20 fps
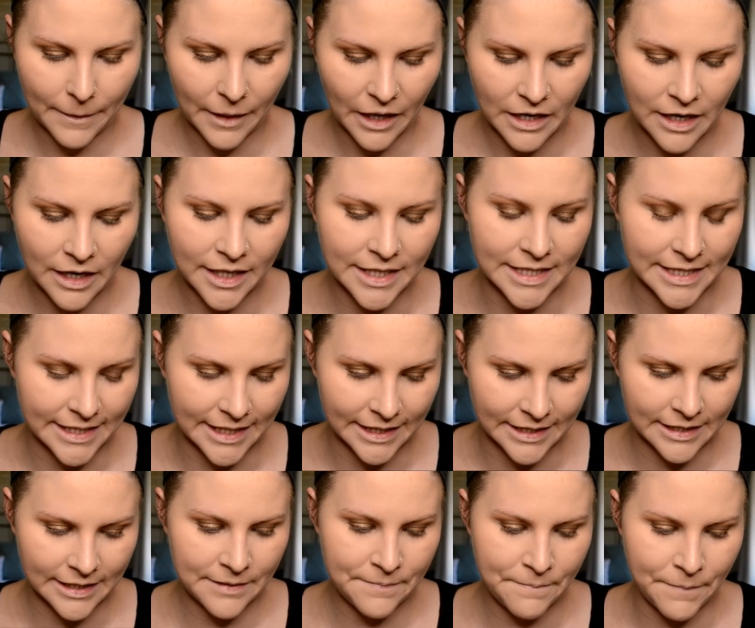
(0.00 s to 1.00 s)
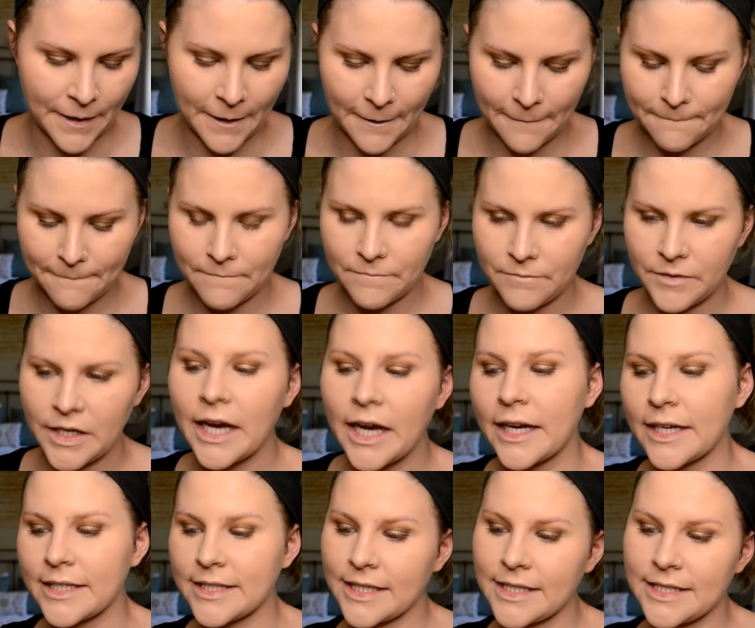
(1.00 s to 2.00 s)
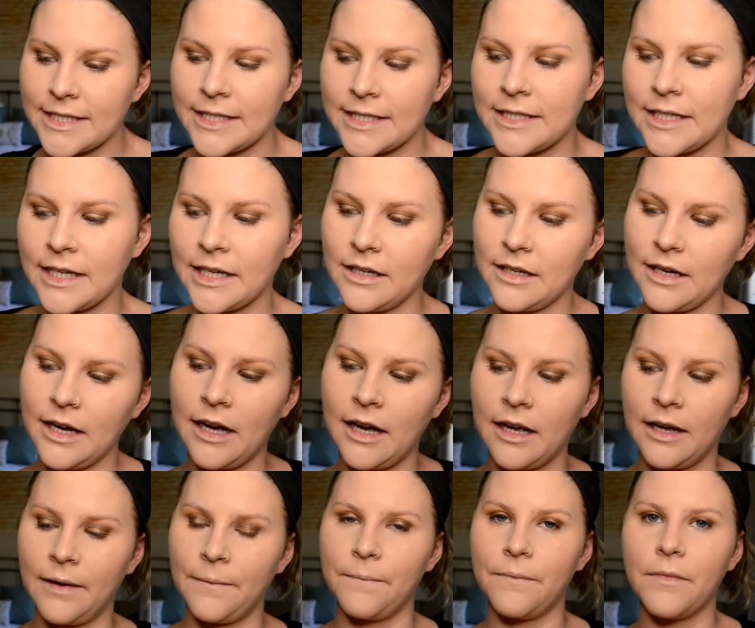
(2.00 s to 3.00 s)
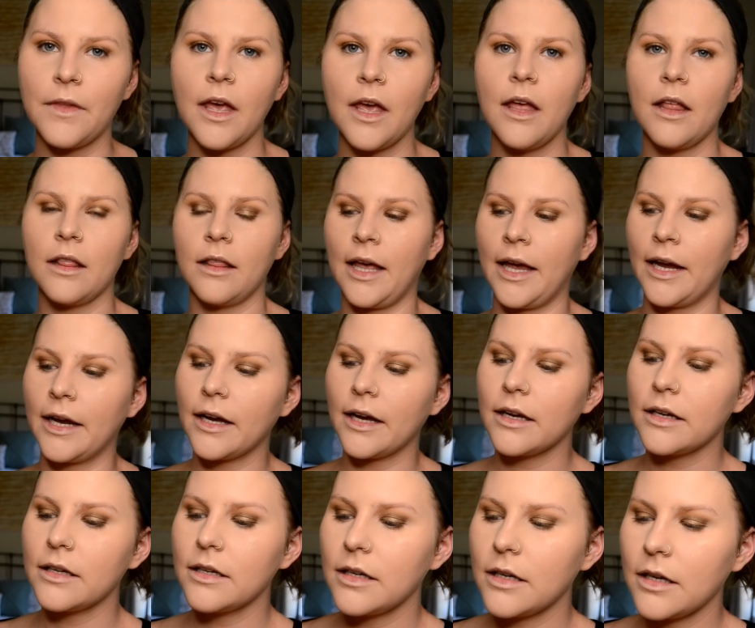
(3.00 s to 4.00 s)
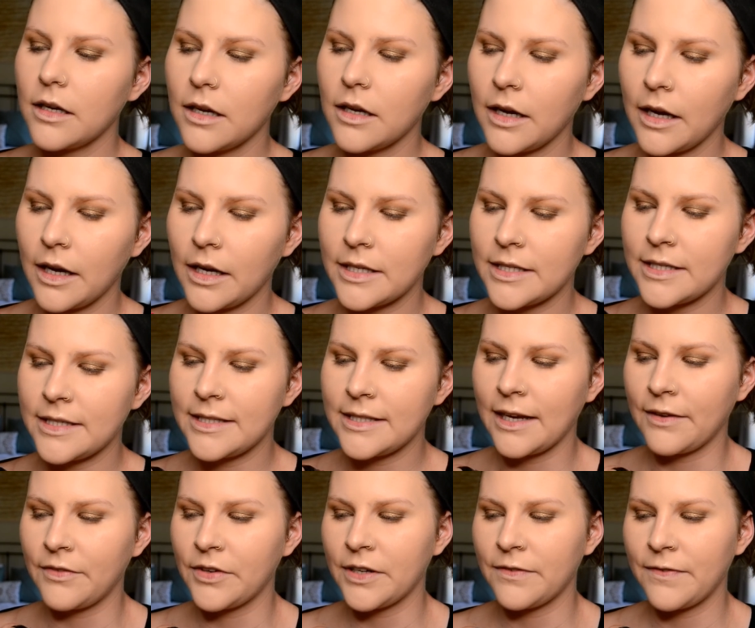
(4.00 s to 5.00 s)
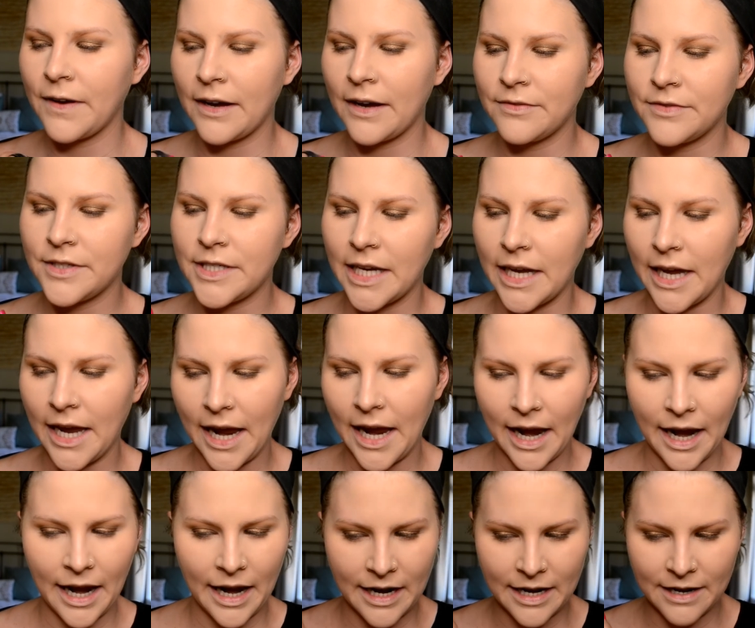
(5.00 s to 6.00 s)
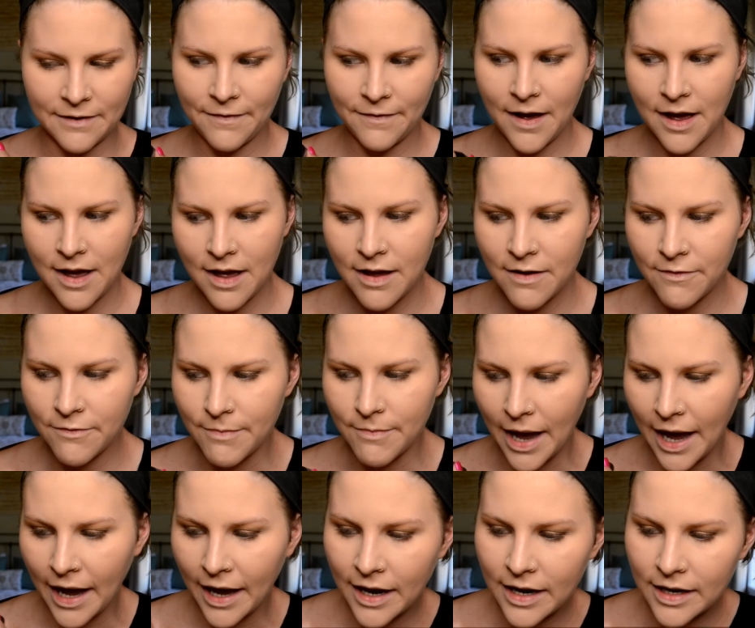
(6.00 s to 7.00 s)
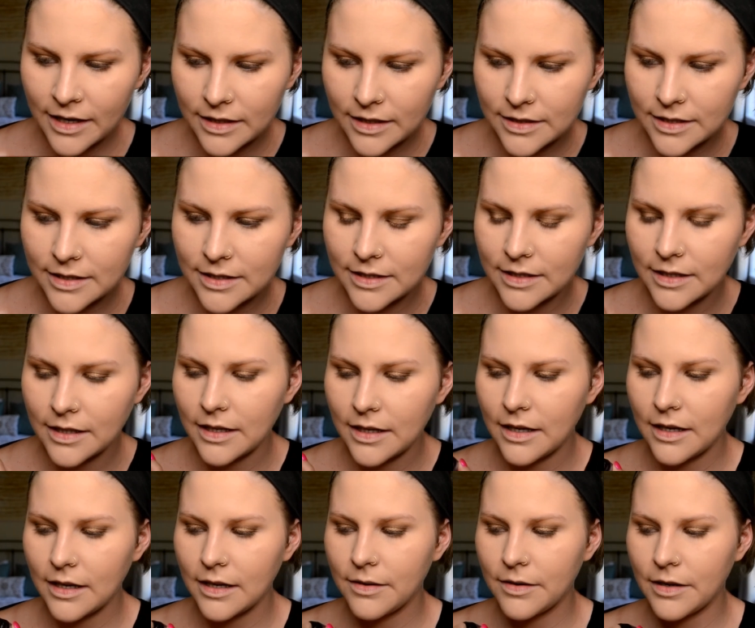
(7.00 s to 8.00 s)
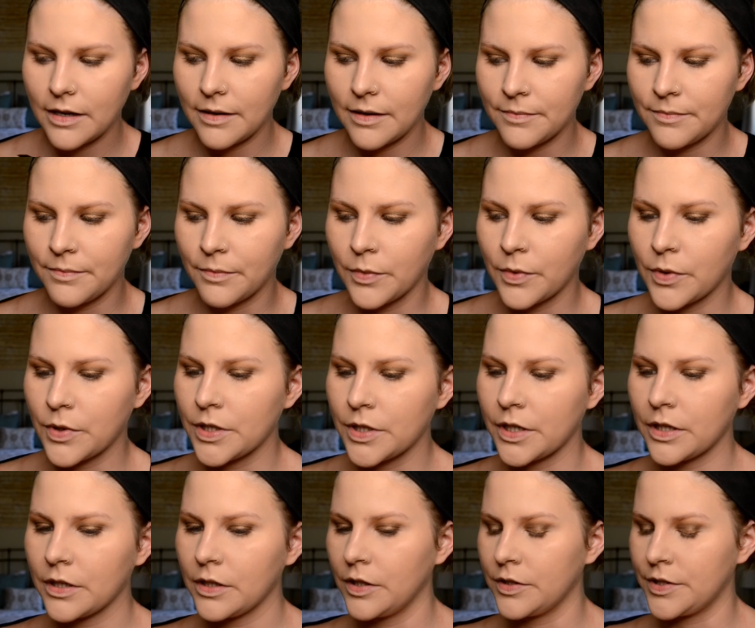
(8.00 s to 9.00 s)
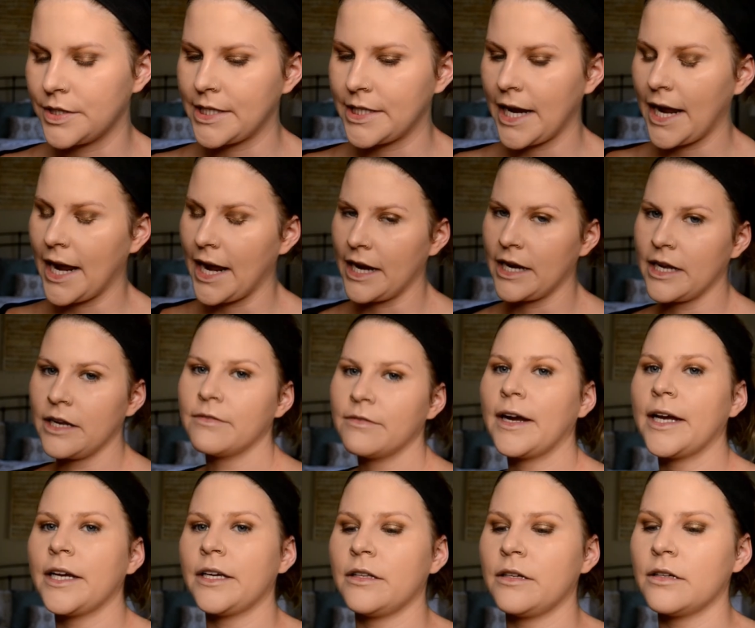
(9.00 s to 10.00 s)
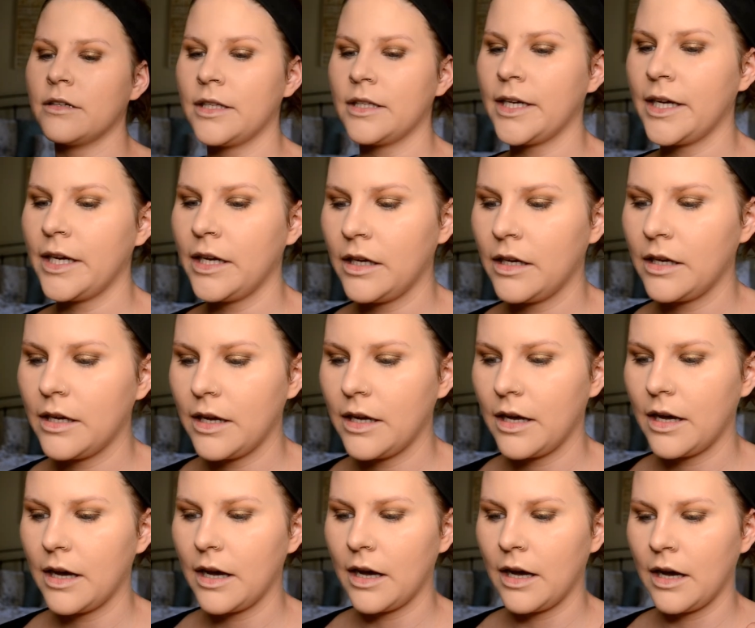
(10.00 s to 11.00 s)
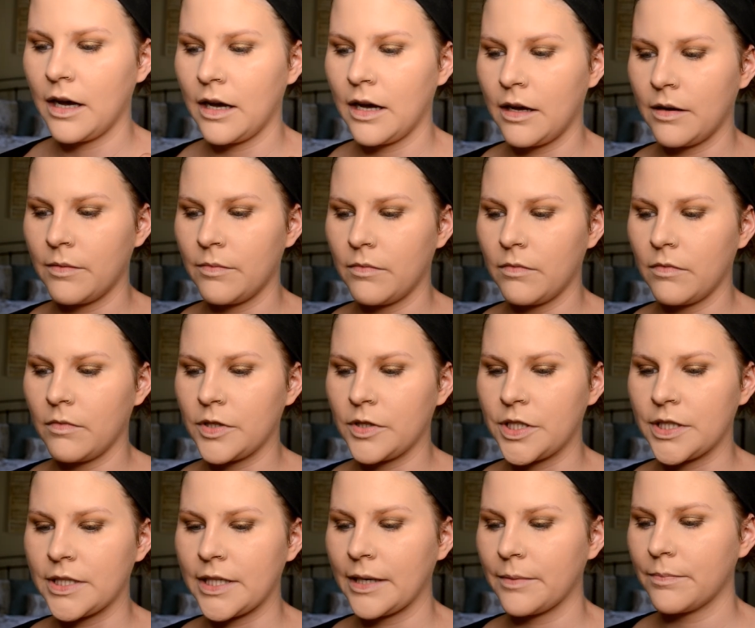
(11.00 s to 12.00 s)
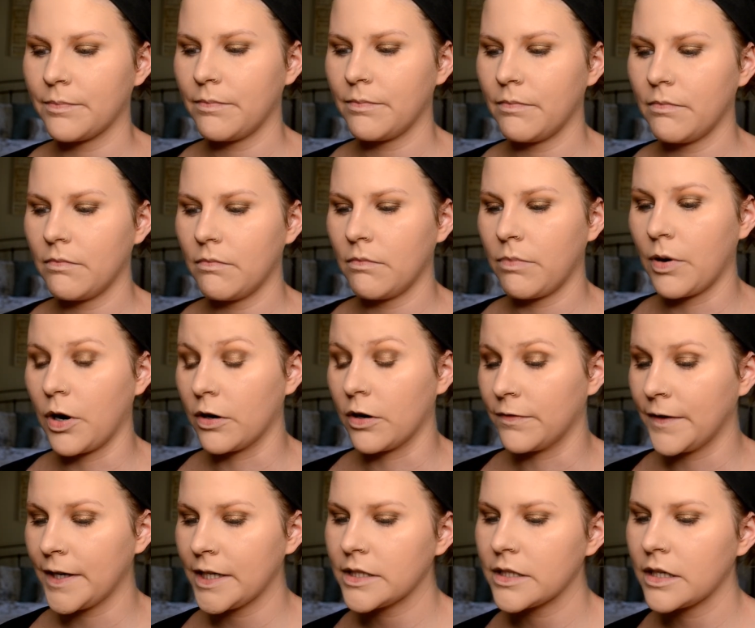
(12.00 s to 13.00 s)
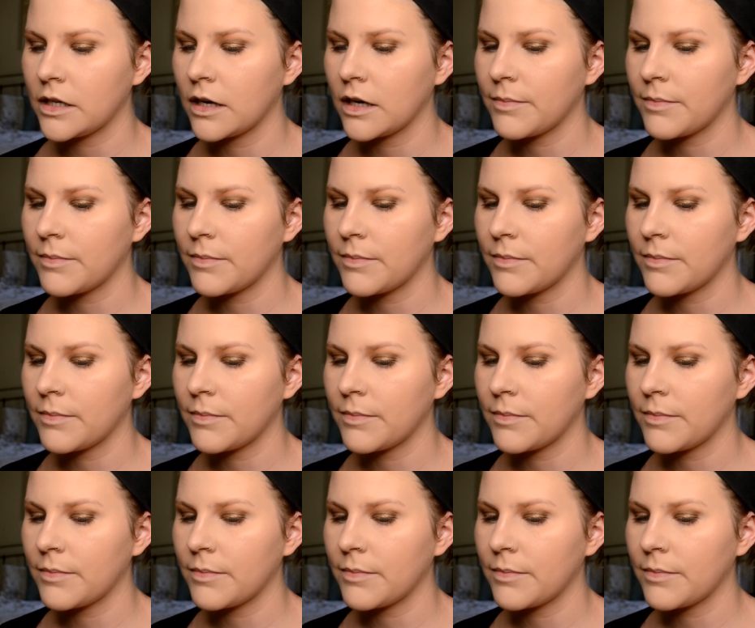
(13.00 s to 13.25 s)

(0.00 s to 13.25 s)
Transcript: not consistent, but yeah, I guess consistent, um, like seventy-five to eighty-five max, more close to eighty regularly, um, which is like perfect in our